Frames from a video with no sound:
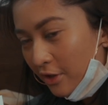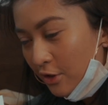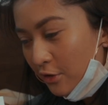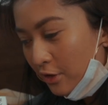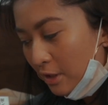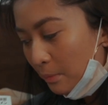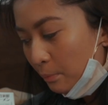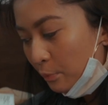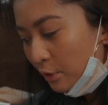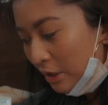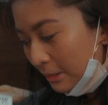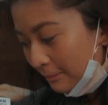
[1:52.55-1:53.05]
You
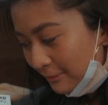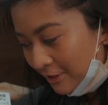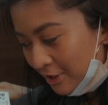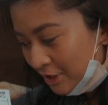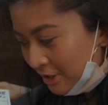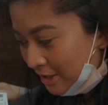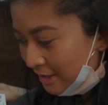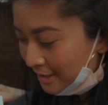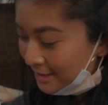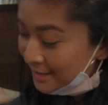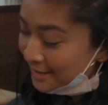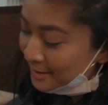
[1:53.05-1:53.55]
can pretty
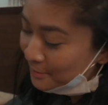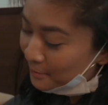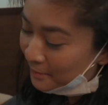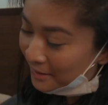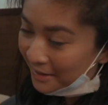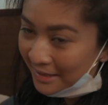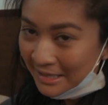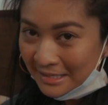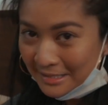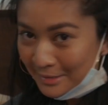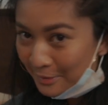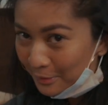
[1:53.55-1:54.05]
much
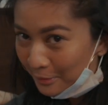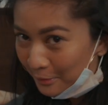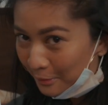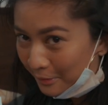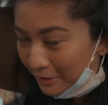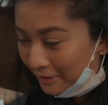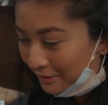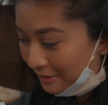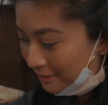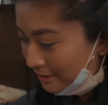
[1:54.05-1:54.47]
customize your order,